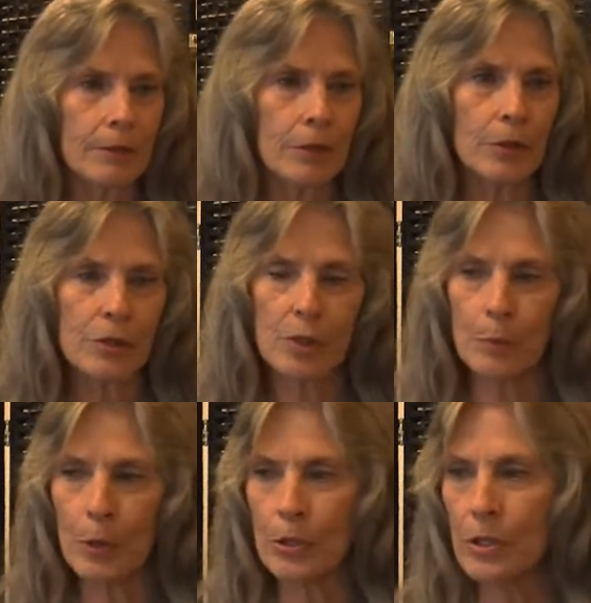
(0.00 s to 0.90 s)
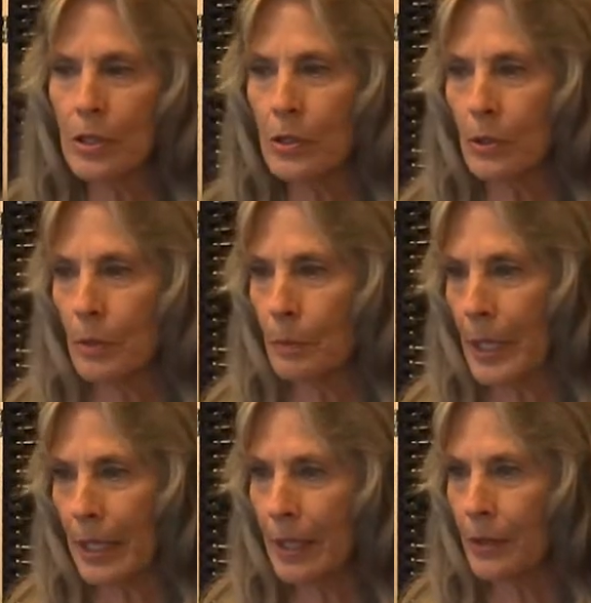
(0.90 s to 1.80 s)
whether it's a person or a
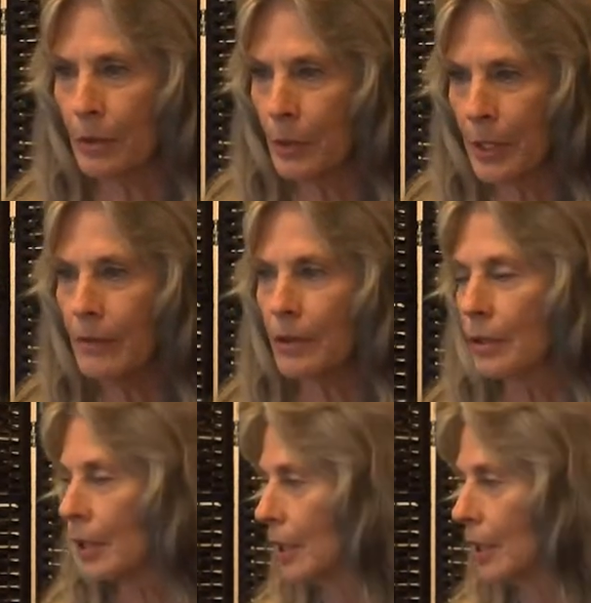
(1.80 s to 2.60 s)
pet or whatever,